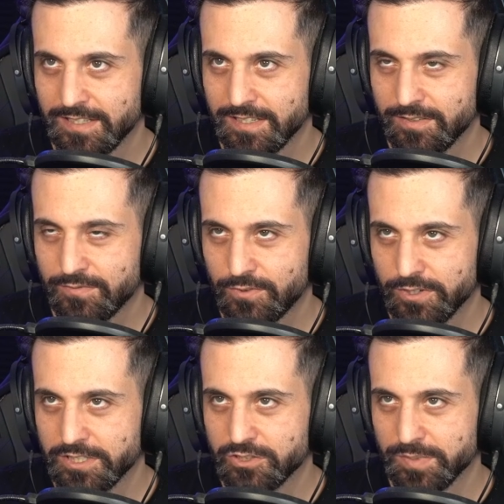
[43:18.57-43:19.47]

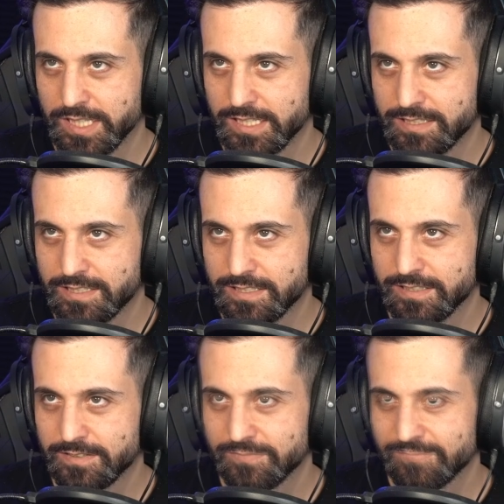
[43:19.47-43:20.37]
42
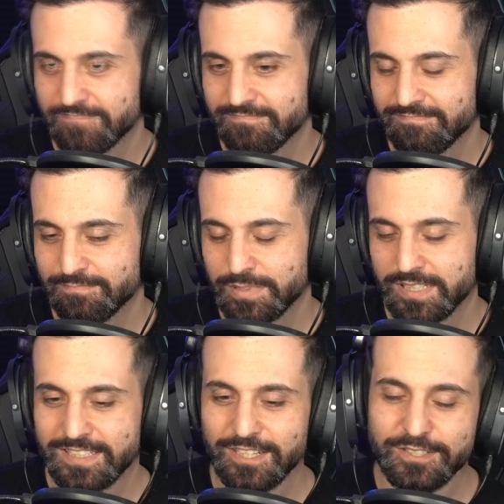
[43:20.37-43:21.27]
minutes.
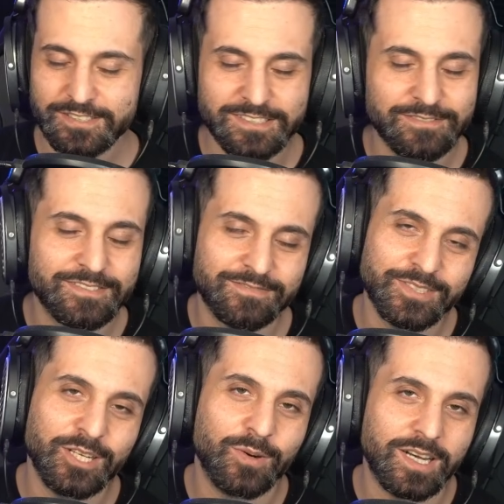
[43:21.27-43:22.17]
Oh,
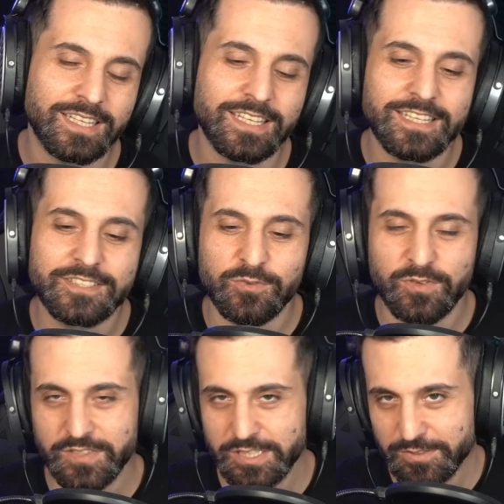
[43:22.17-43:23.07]
you know what? Let's go for
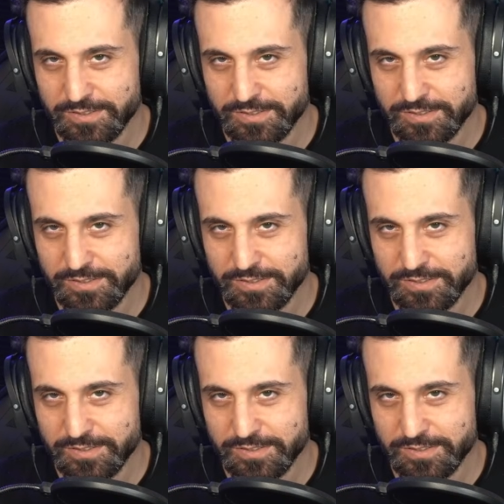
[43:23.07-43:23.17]
a final one.